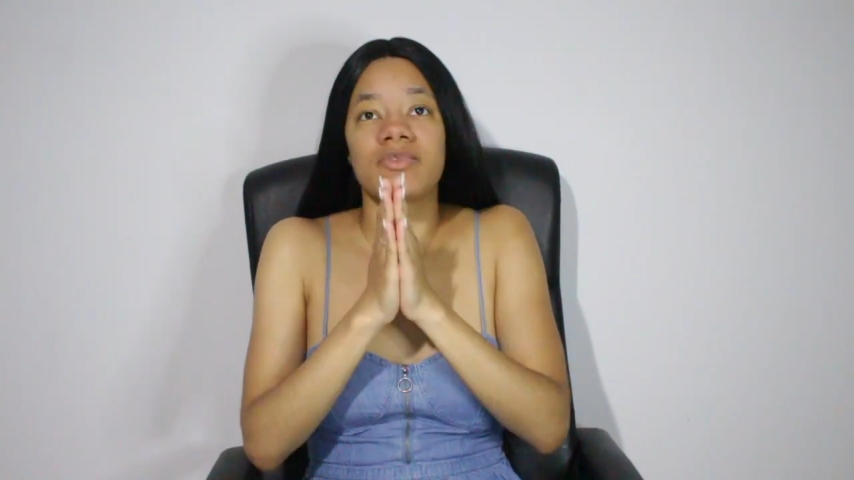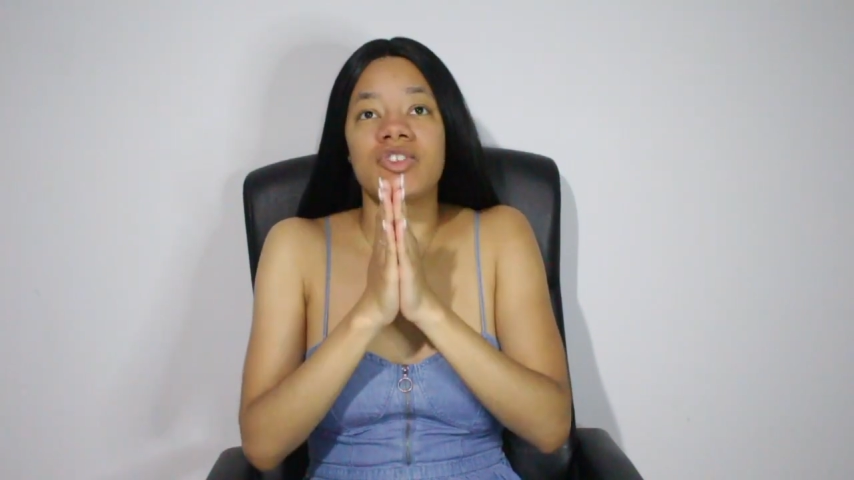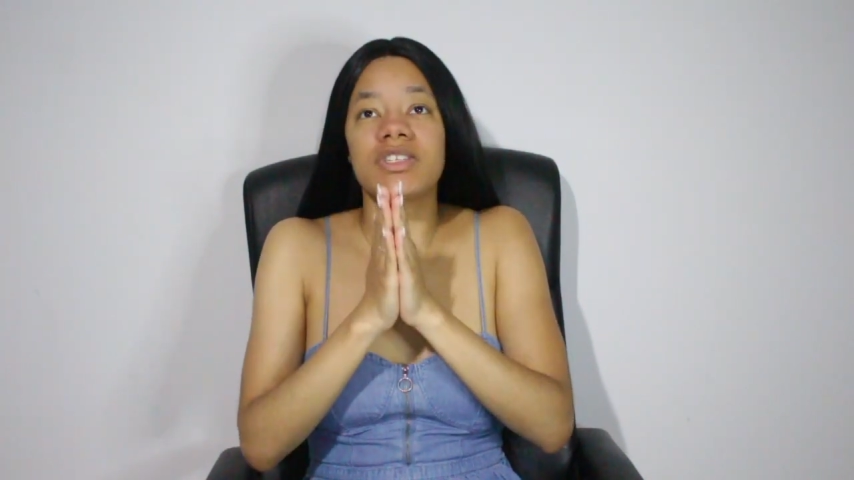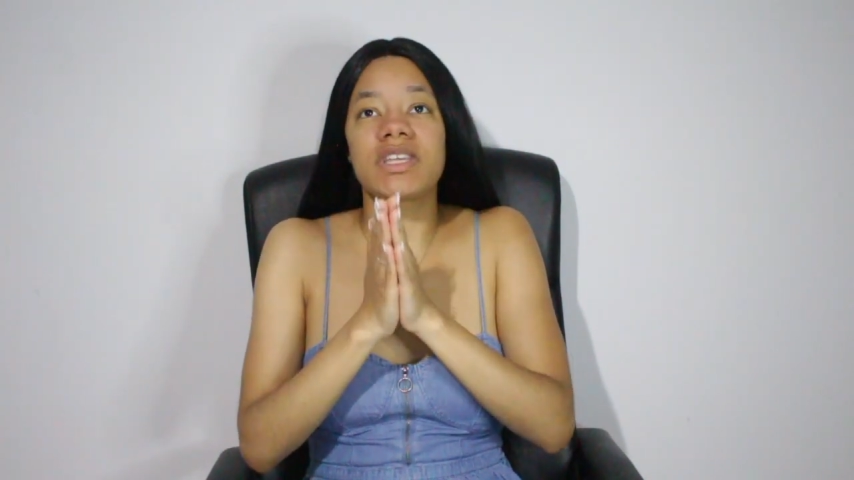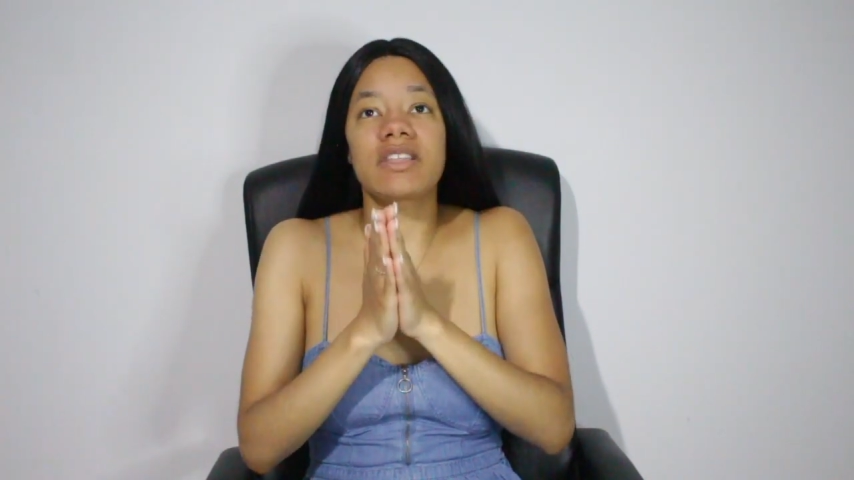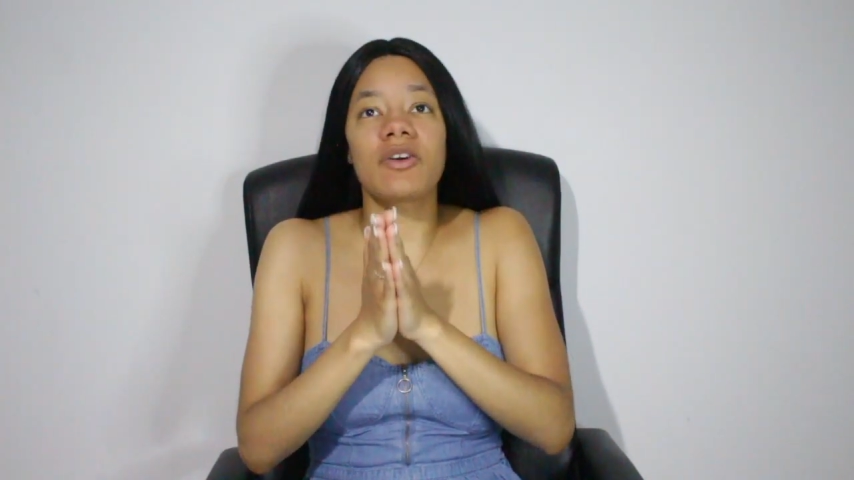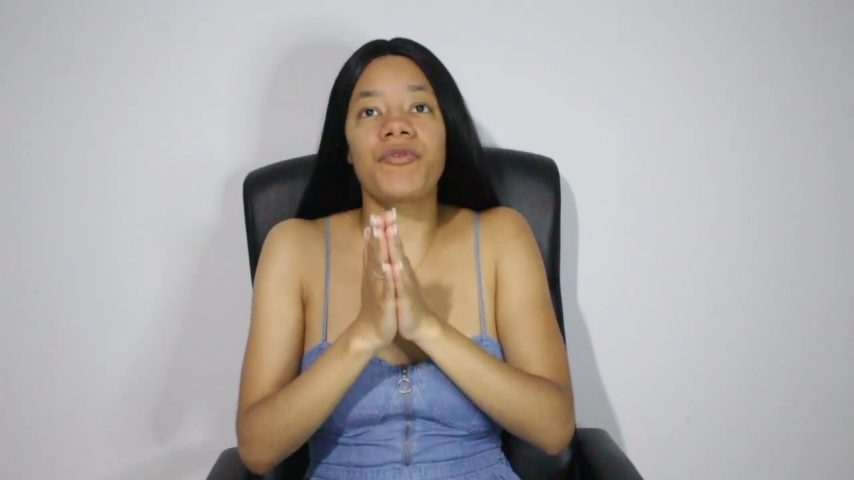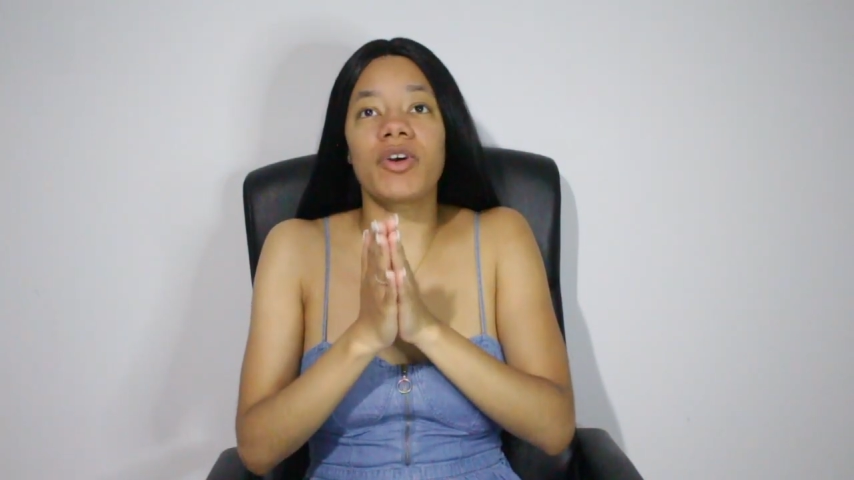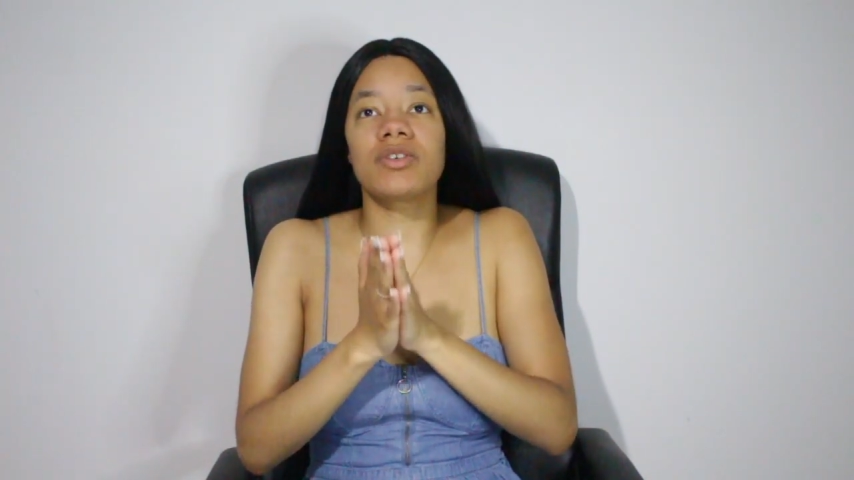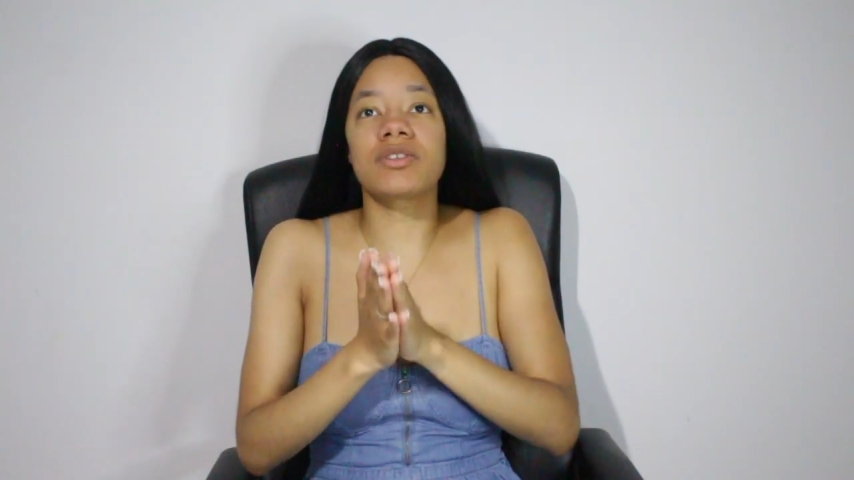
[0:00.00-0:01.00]
Just like the
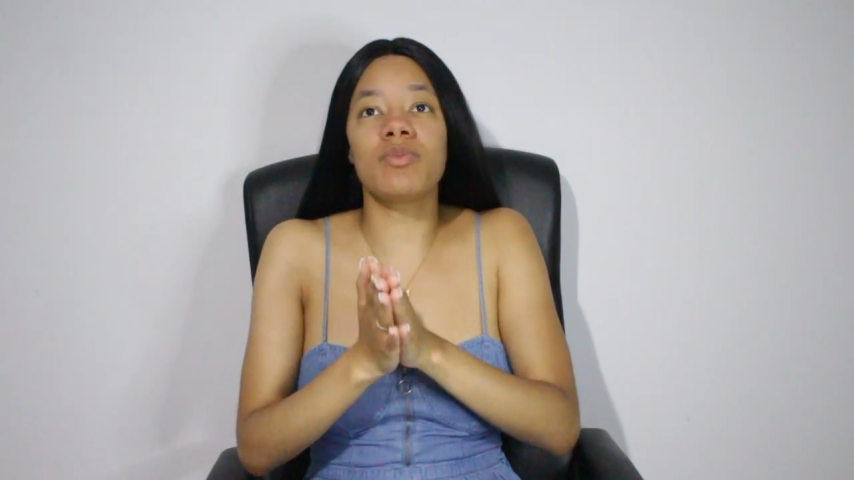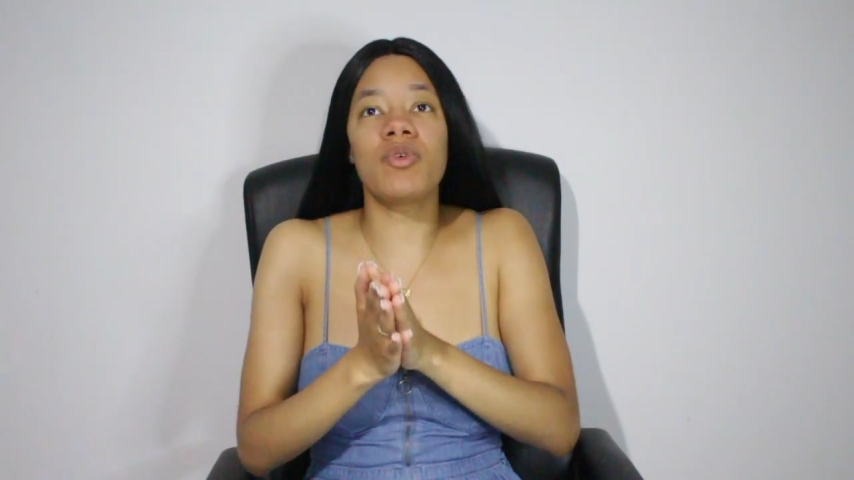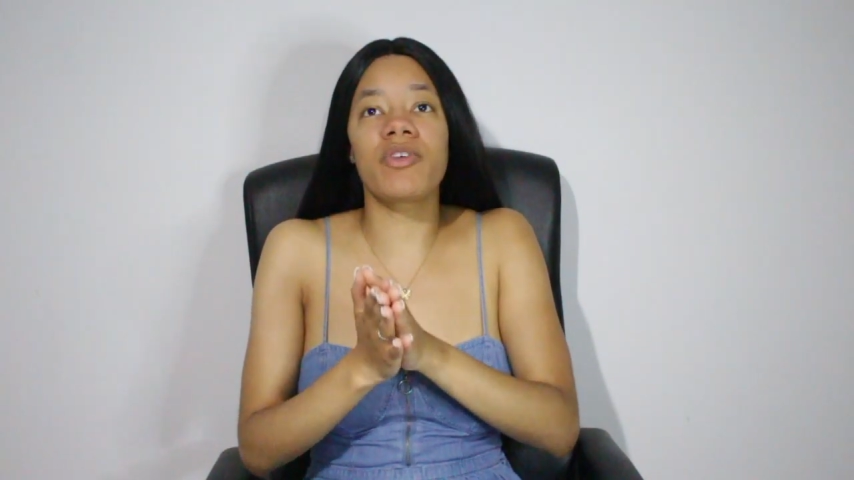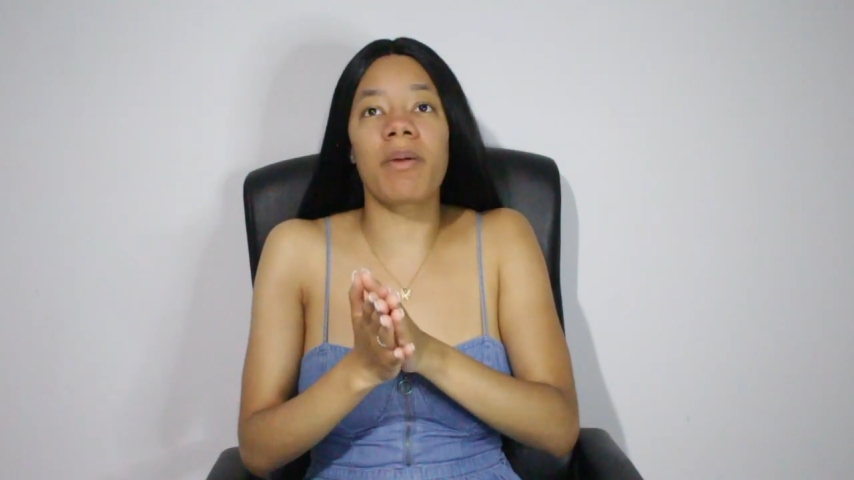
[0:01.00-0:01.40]
first movie,